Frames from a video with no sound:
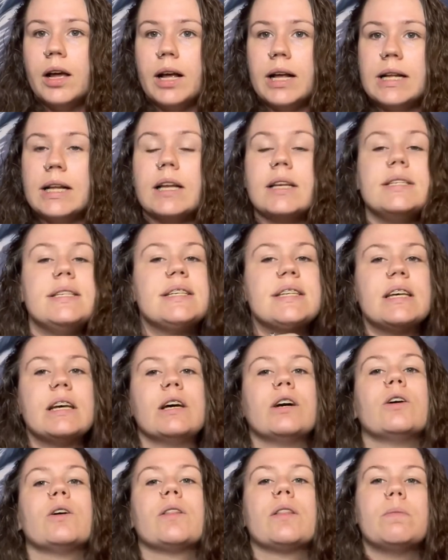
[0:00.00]

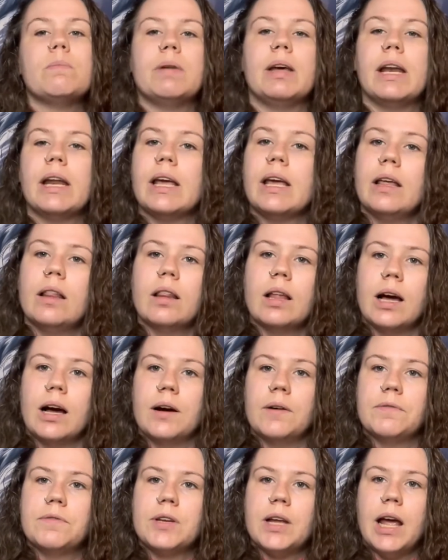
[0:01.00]
until the minute he
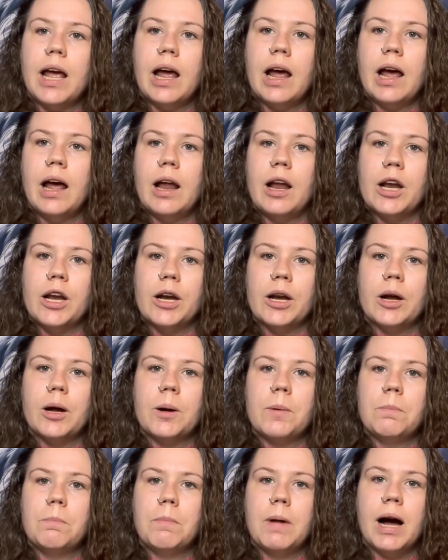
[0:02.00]
left. And
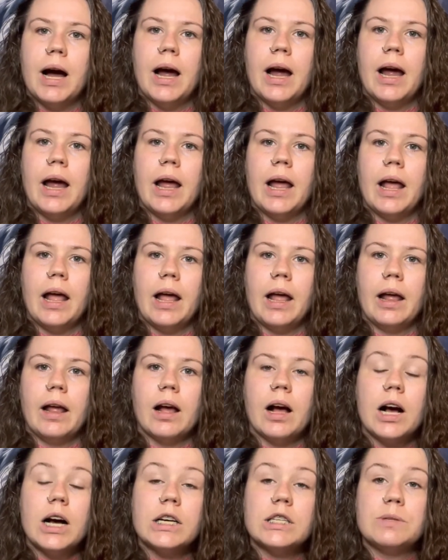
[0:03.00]
my
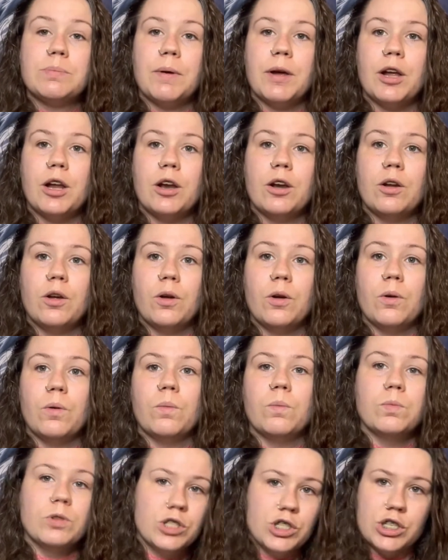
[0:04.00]
husband,
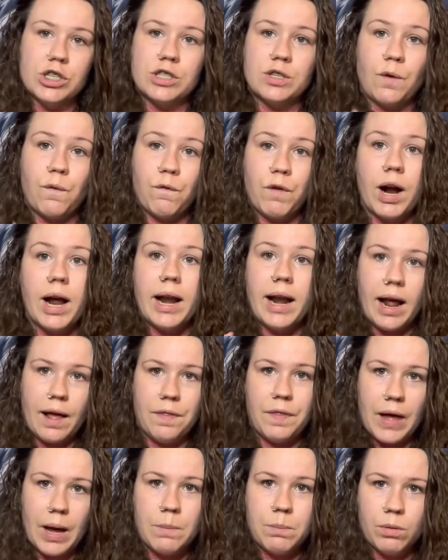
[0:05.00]
who was just a friend
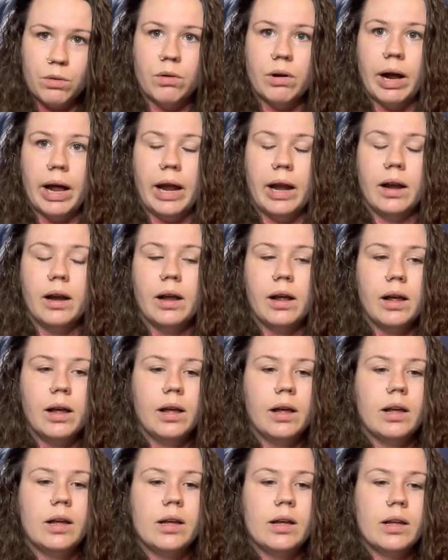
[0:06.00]
at that point,
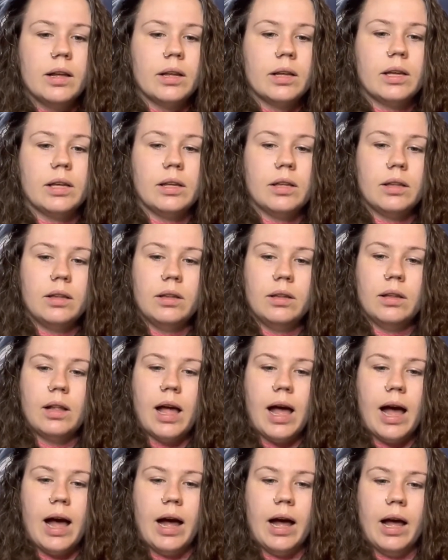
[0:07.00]

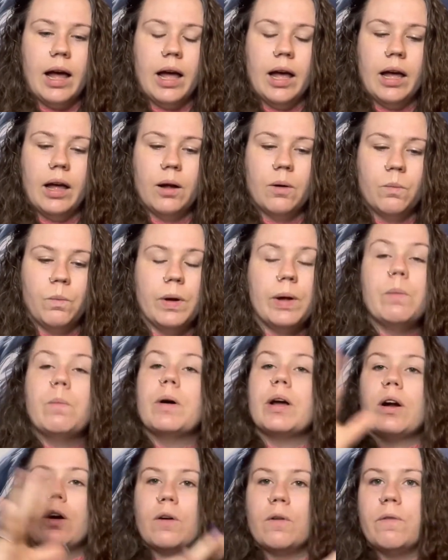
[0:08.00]
we
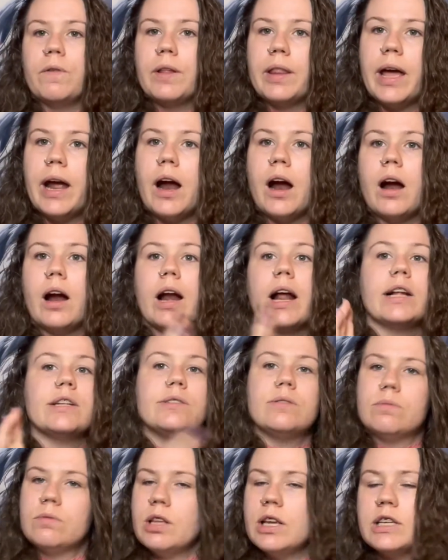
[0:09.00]
went over there, and I
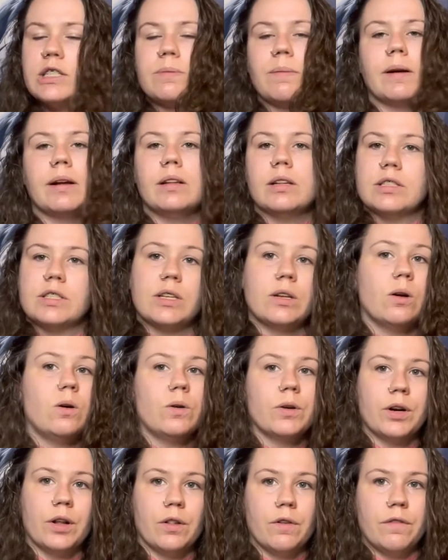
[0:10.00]
explained this in a
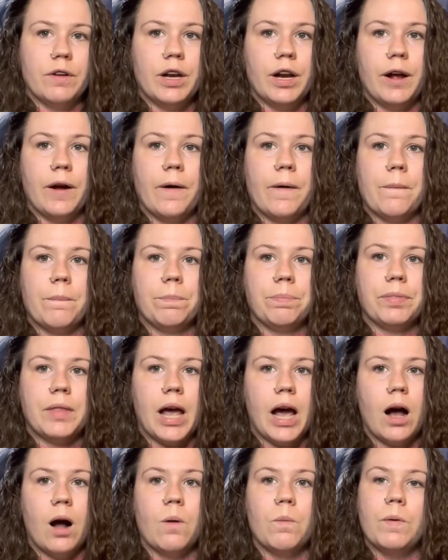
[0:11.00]
whole nother video,
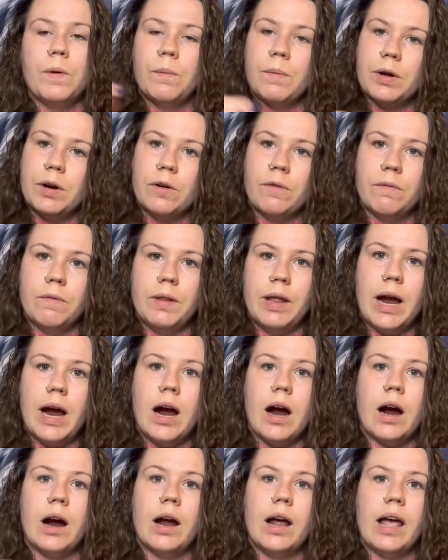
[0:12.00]
how we went over
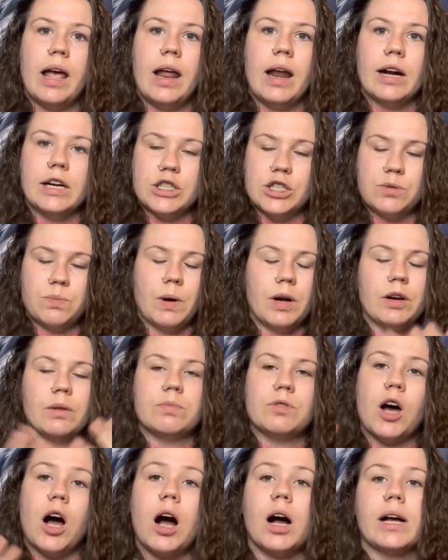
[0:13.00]
there and I just wound
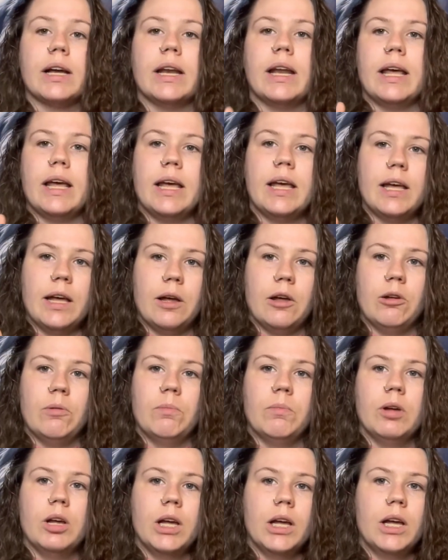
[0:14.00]
up talking to him